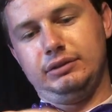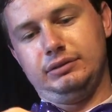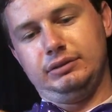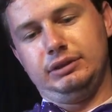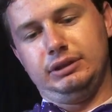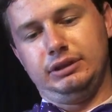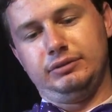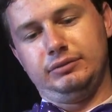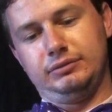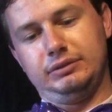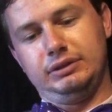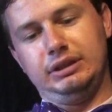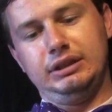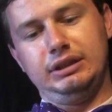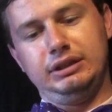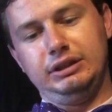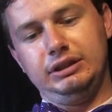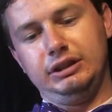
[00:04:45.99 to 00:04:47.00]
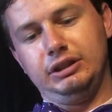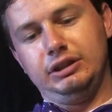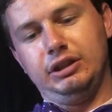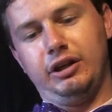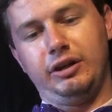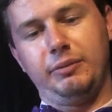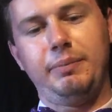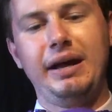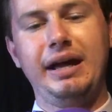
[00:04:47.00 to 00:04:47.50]
you, know, you can
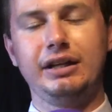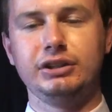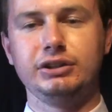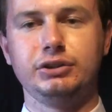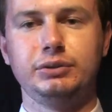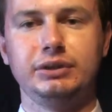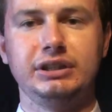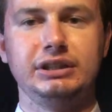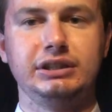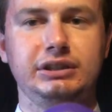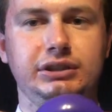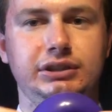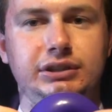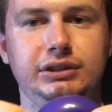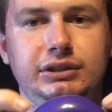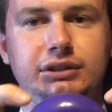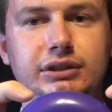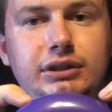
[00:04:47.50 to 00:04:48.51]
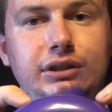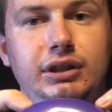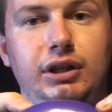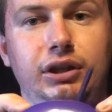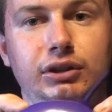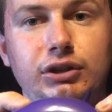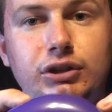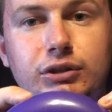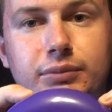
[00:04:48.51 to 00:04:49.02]
call it a petal twist,
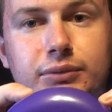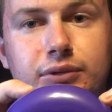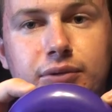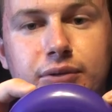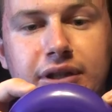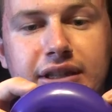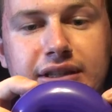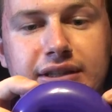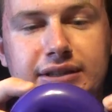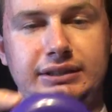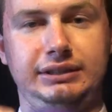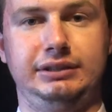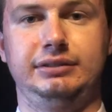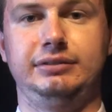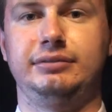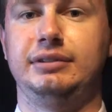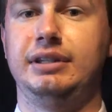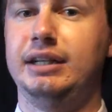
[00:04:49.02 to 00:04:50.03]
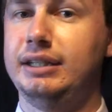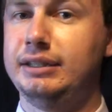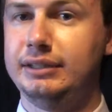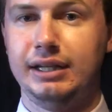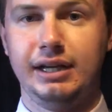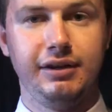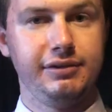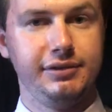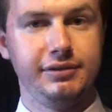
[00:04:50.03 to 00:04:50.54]
a loop twist,
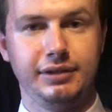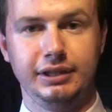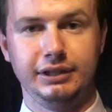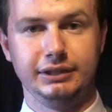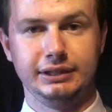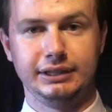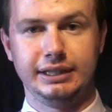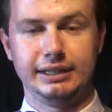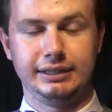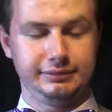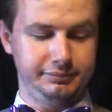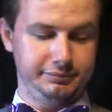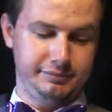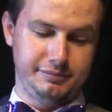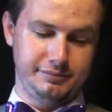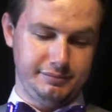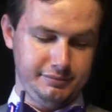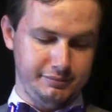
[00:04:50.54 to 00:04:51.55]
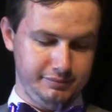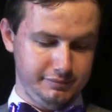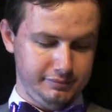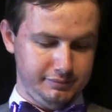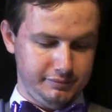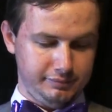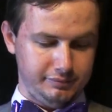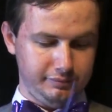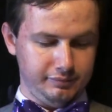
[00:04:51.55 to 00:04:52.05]
however you want to do that.
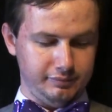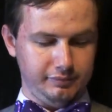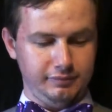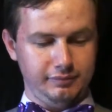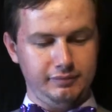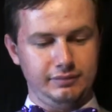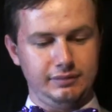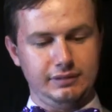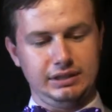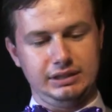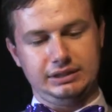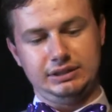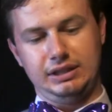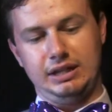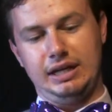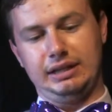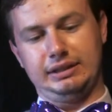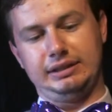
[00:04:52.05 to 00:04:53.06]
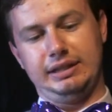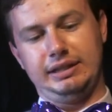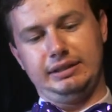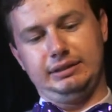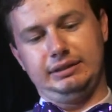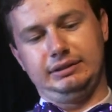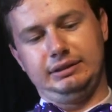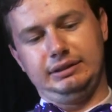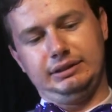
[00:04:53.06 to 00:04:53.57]
Just lock that
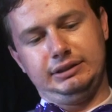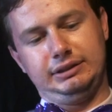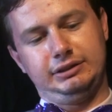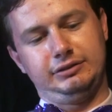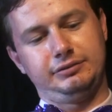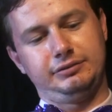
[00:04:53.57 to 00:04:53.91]
in here.